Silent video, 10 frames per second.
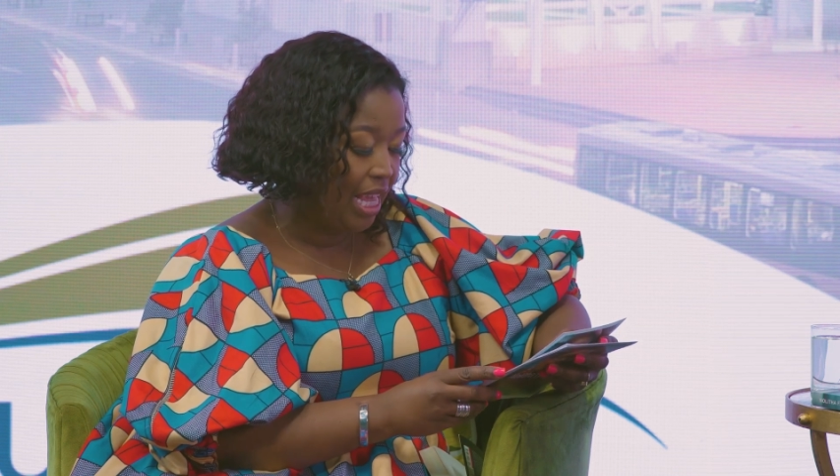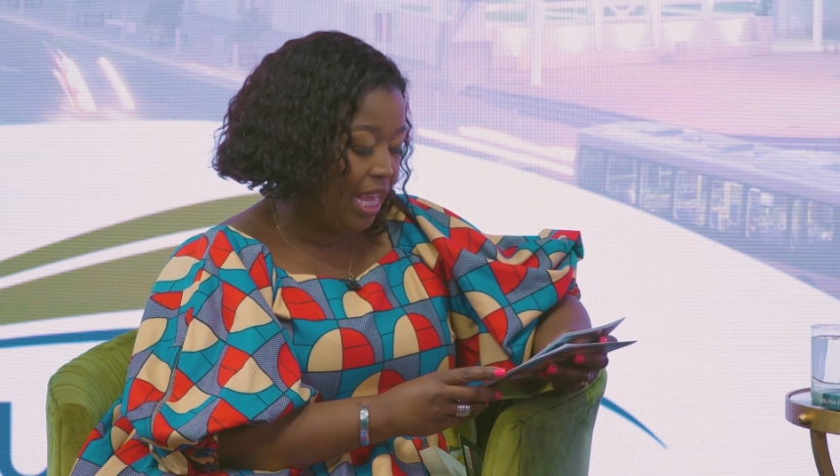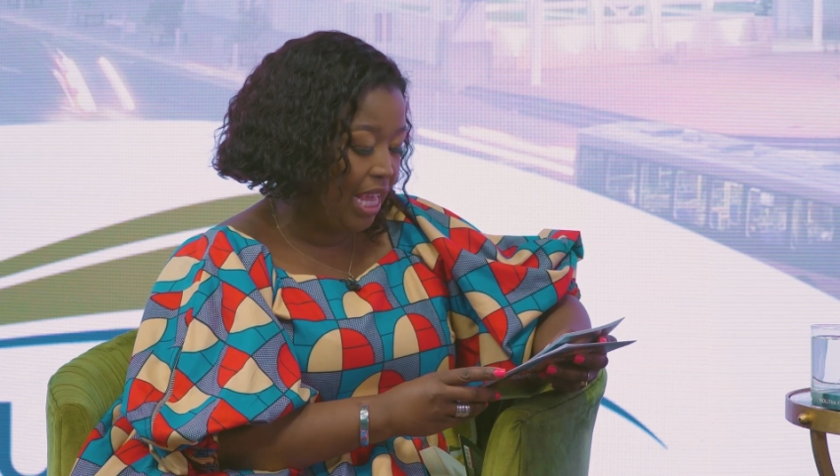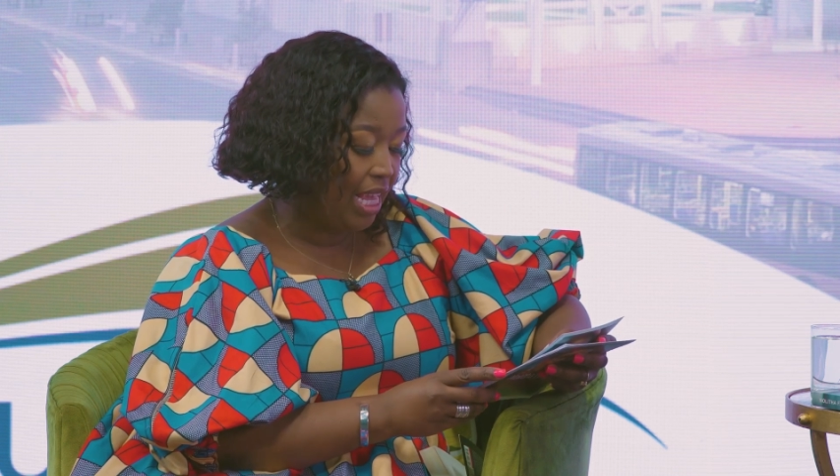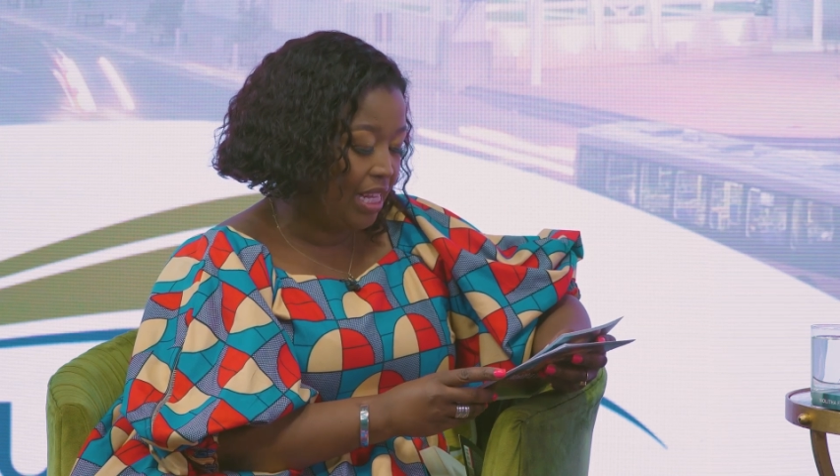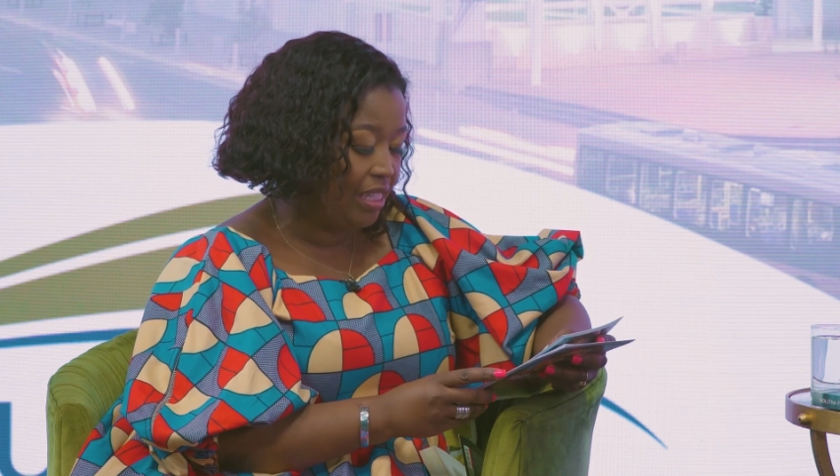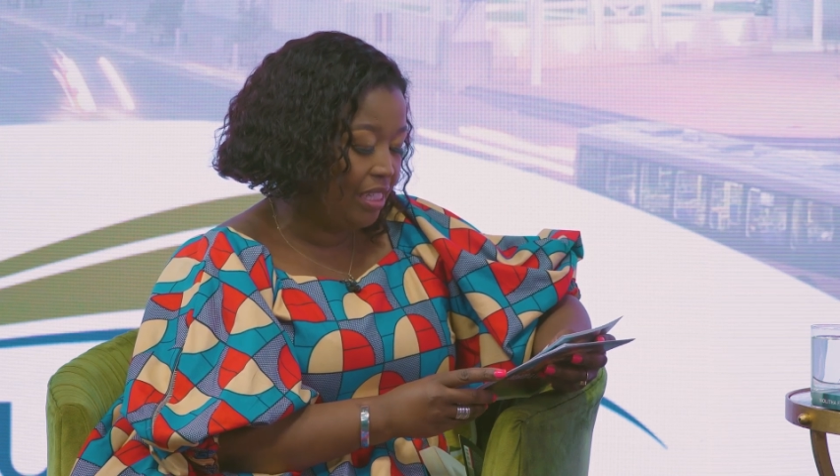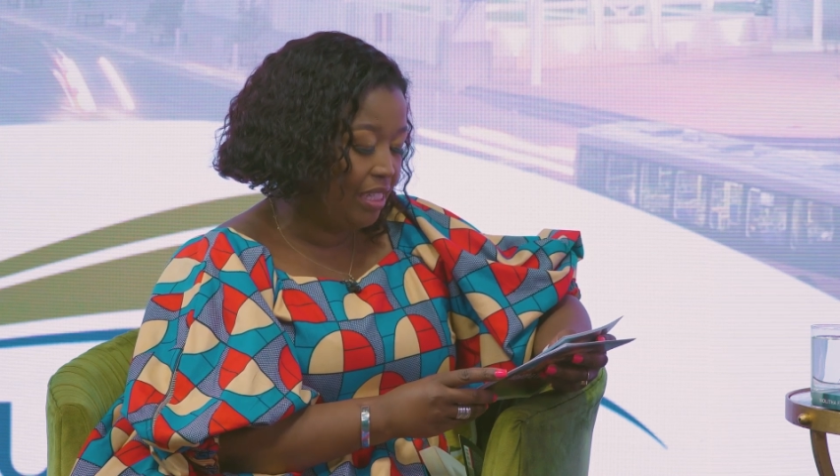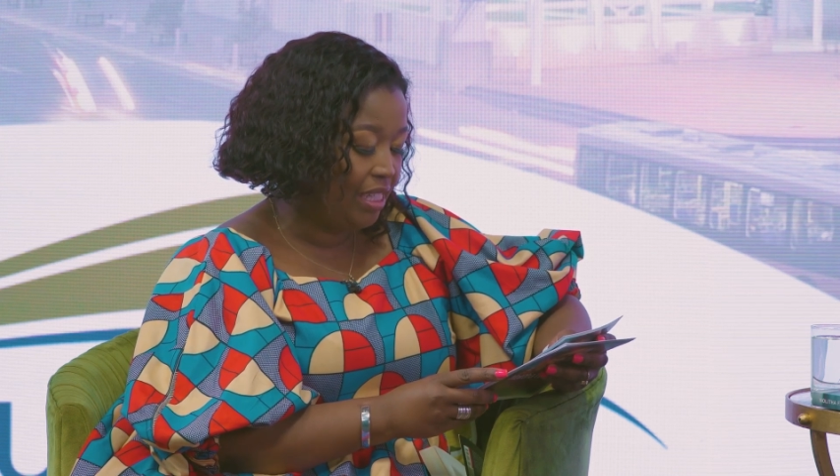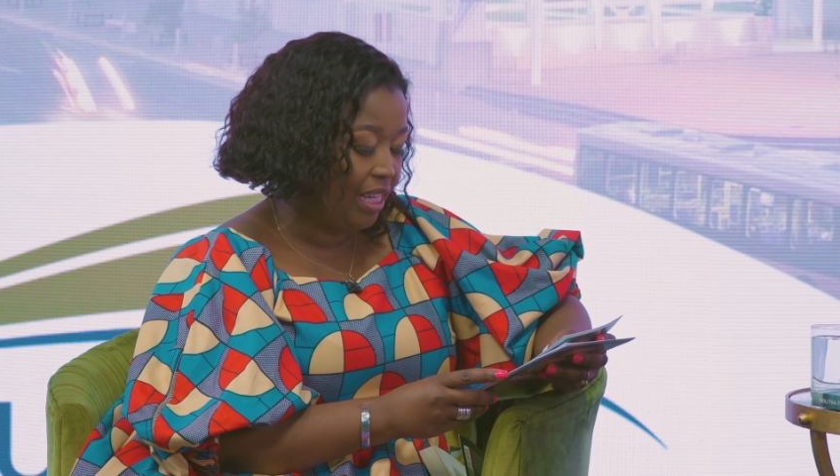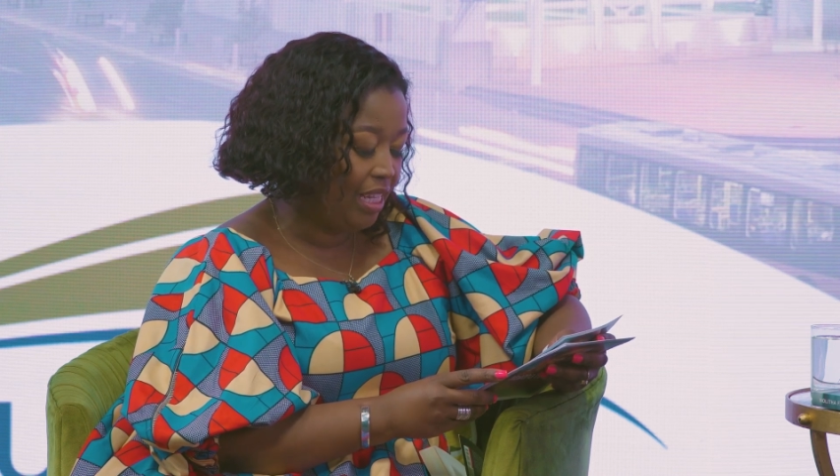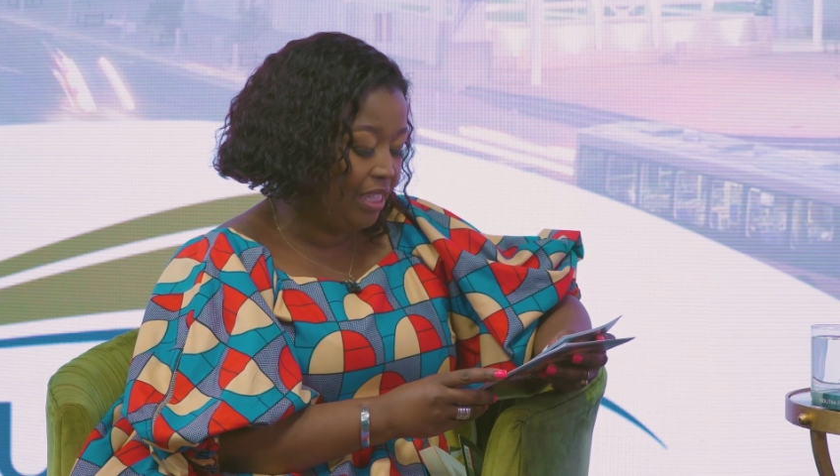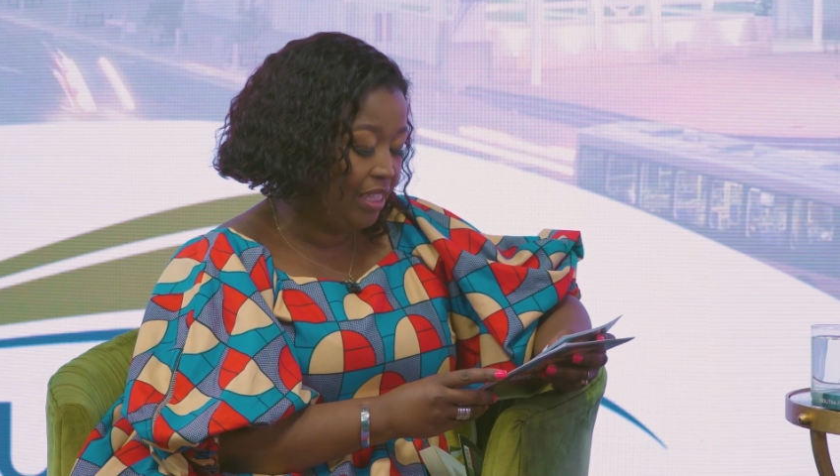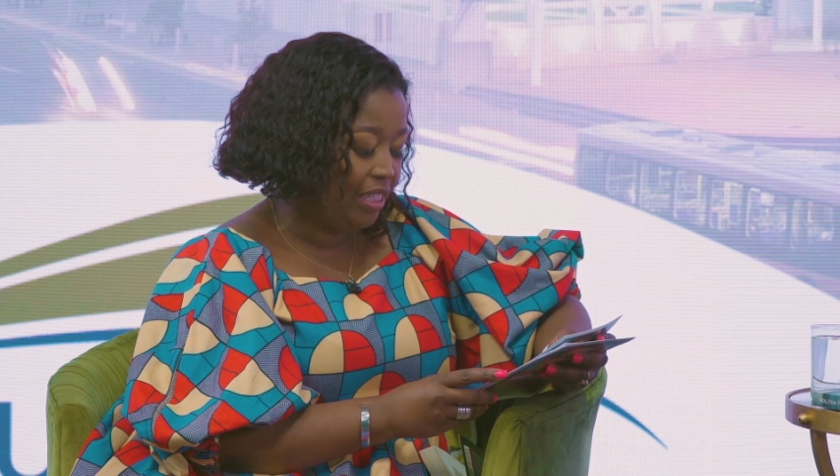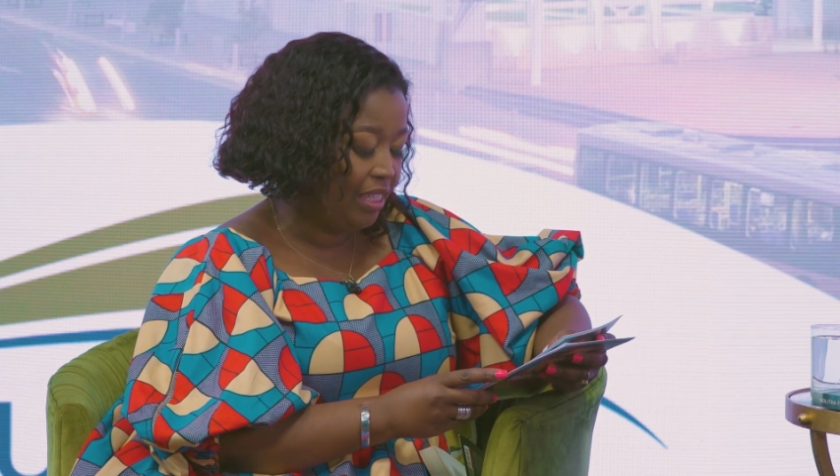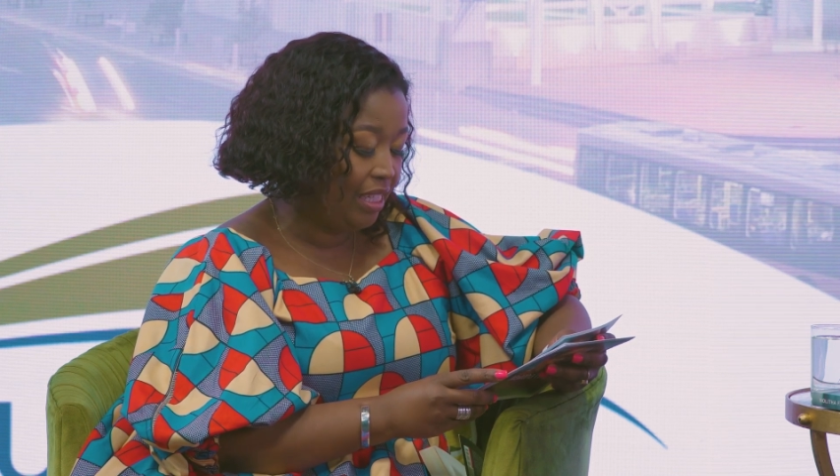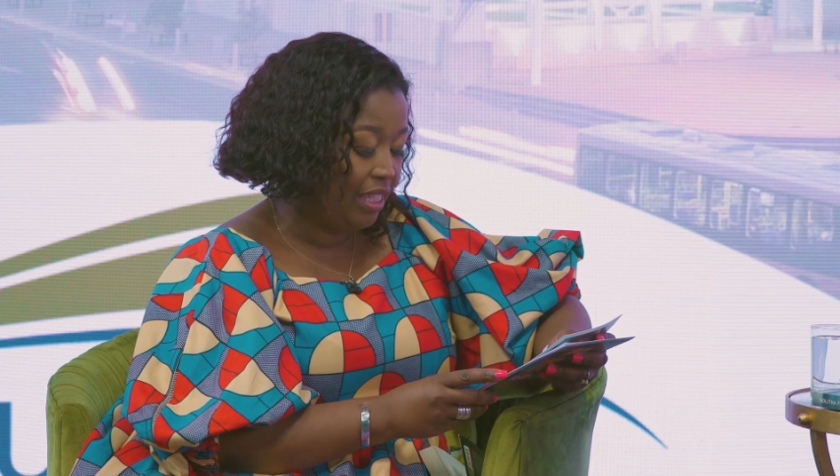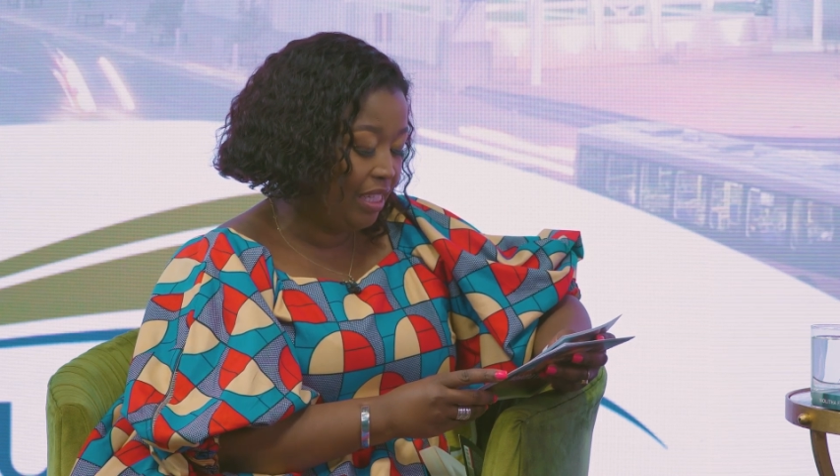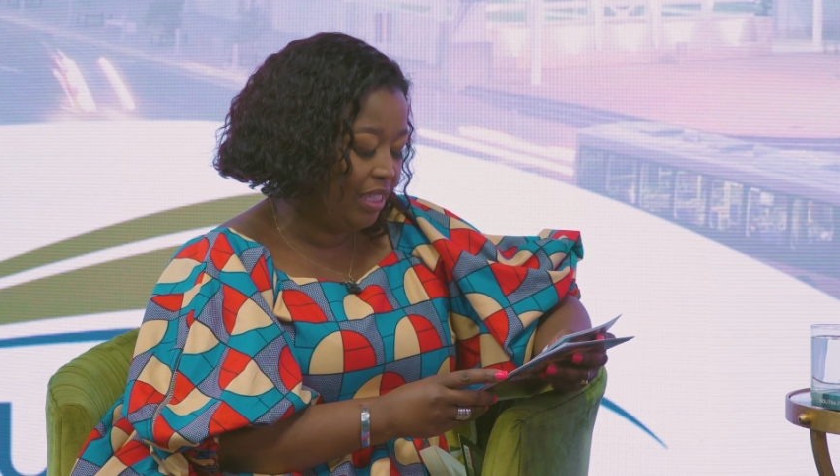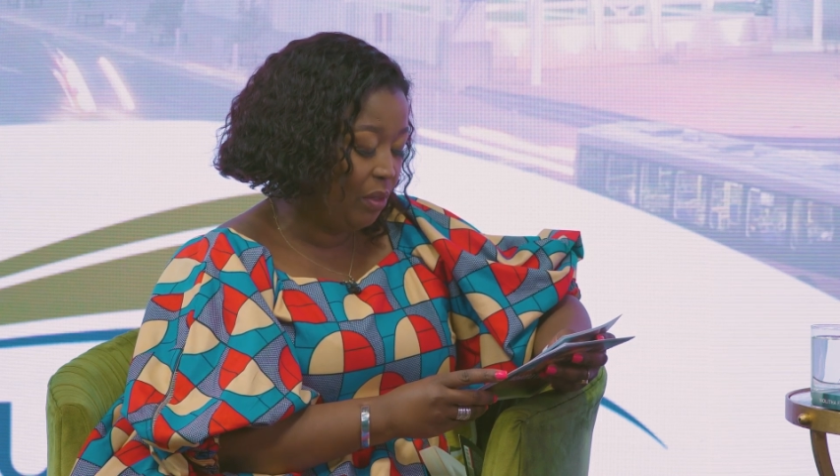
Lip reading: And the